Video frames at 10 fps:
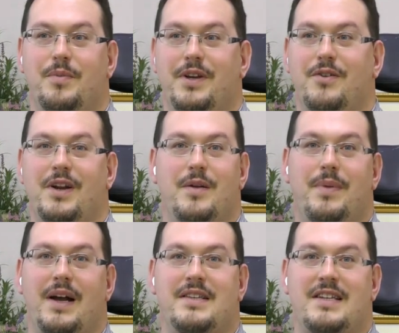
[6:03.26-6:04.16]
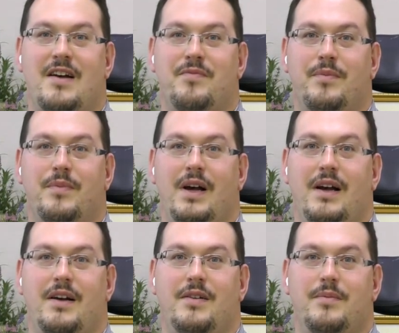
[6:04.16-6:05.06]
be greeted by a staff
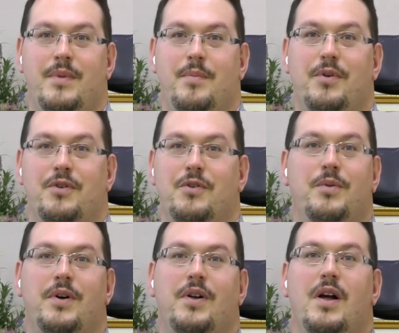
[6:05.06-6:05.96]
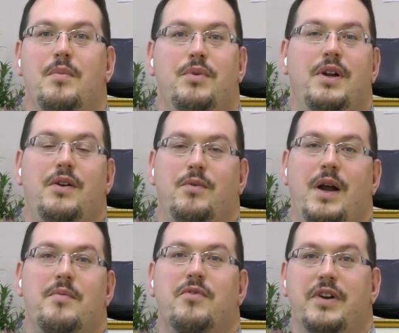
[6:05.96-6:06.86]
uh, member who will put out a
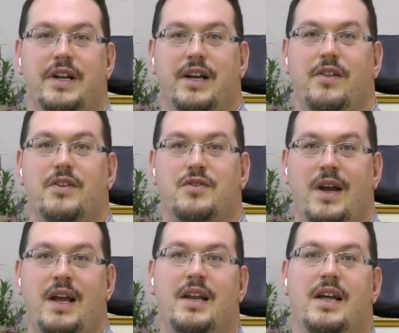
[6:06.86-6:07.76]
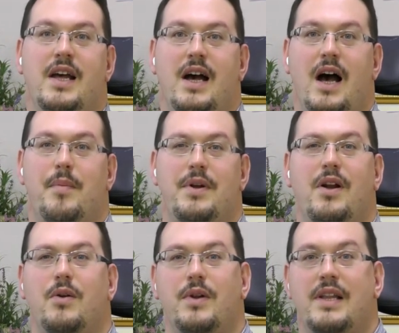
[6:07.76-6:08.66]
ramp for you to get on the train uh, but
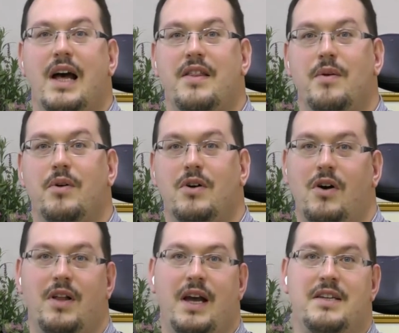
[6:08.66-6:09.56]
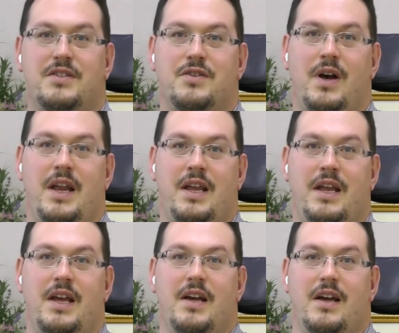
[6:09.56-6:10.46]
not only that, they will call ahead to
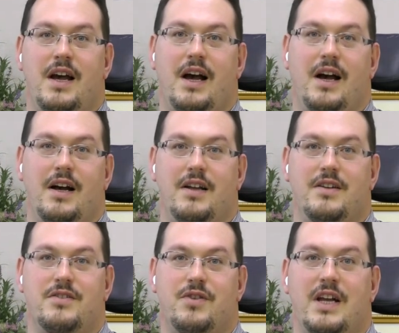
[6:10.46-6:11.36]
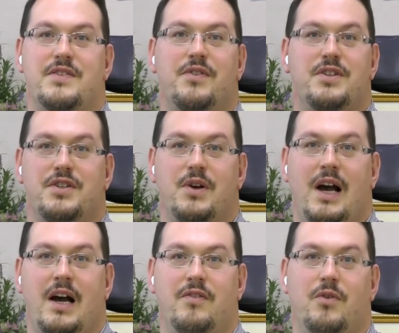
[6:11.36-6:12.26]
any uh, transfers you
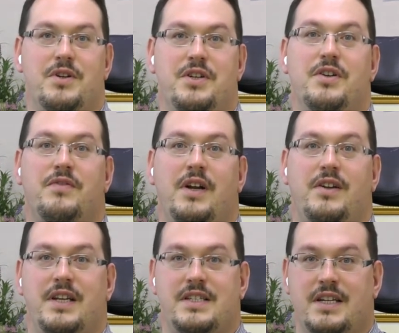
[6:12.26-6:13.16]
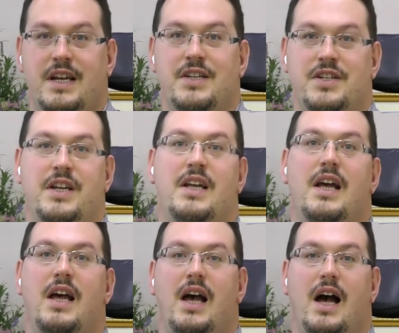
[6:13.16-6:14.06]
have or to your final destination,
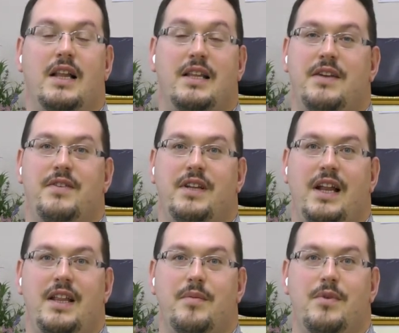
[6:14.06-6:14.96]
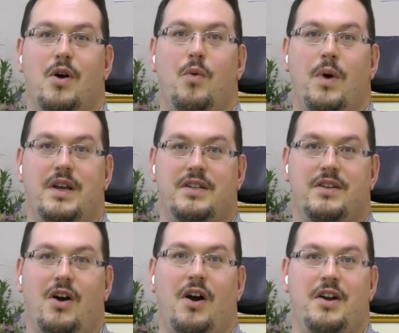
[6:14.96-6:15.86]
uh, even letting them know what
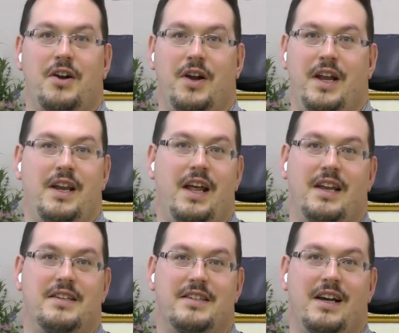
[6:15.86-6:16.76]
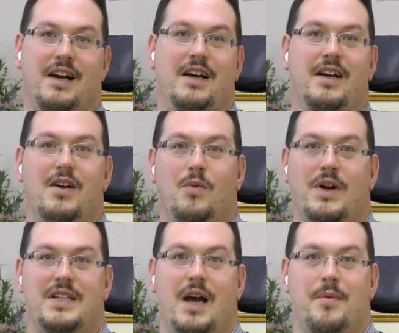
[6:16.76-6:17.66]
car you're in and uh,
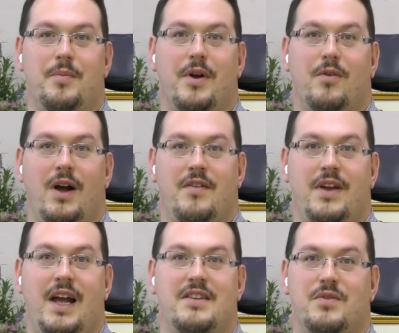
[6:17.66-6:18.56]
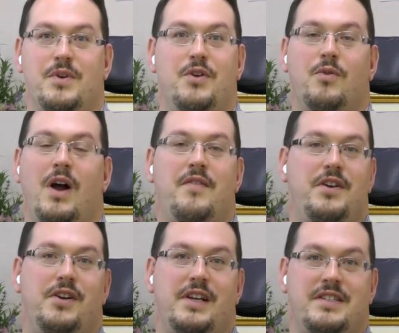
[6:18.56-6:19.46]
what time you'll be arriving at. So when you arrive at
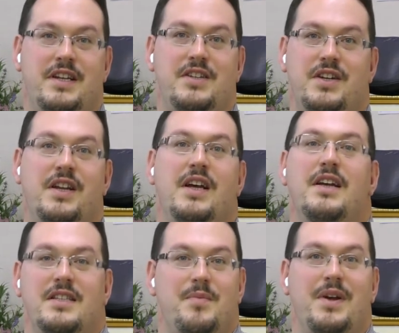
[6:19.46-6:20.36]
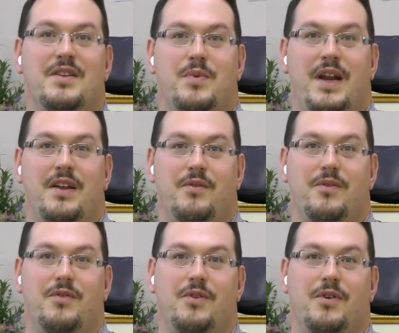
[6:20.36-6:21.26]
your destination, somebody is
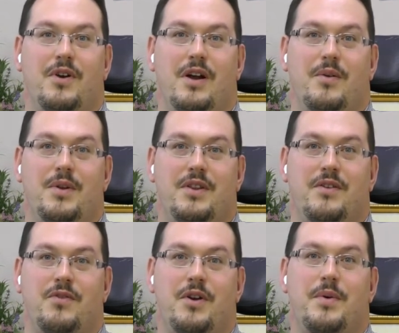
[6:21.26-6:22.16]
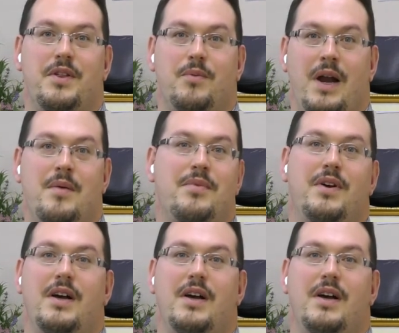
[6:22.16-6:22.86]
waiting for uh, with for you with the ramp